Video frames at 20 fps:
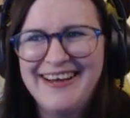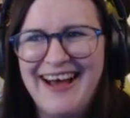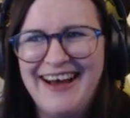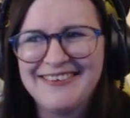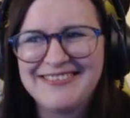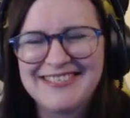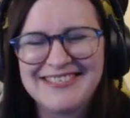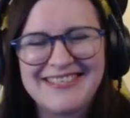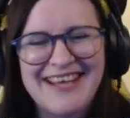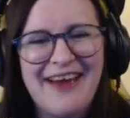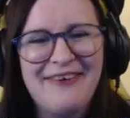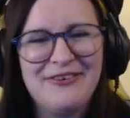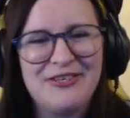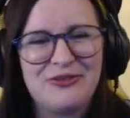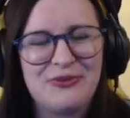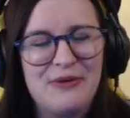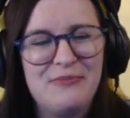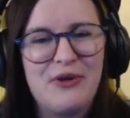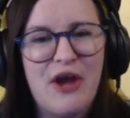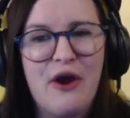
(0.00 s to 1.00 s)
How's the scary
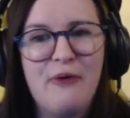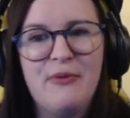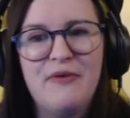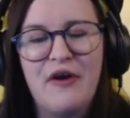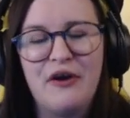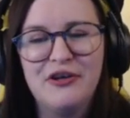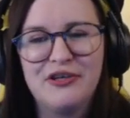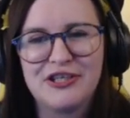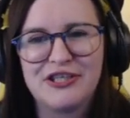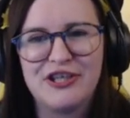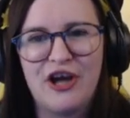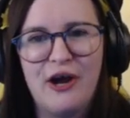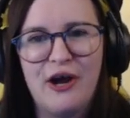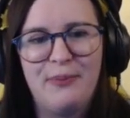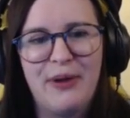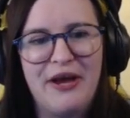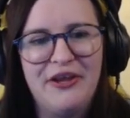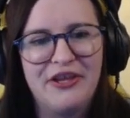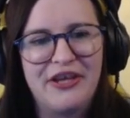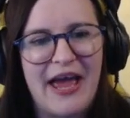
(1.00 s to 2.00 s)
stream going? We've only just started
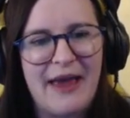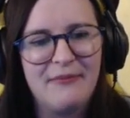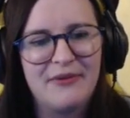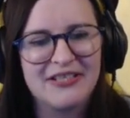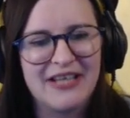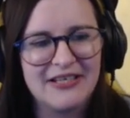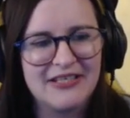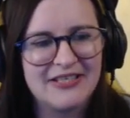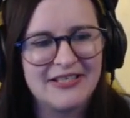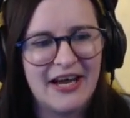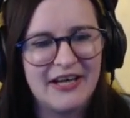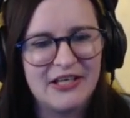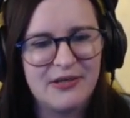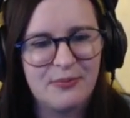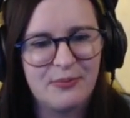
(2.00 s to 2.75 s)
playing the game because I decided to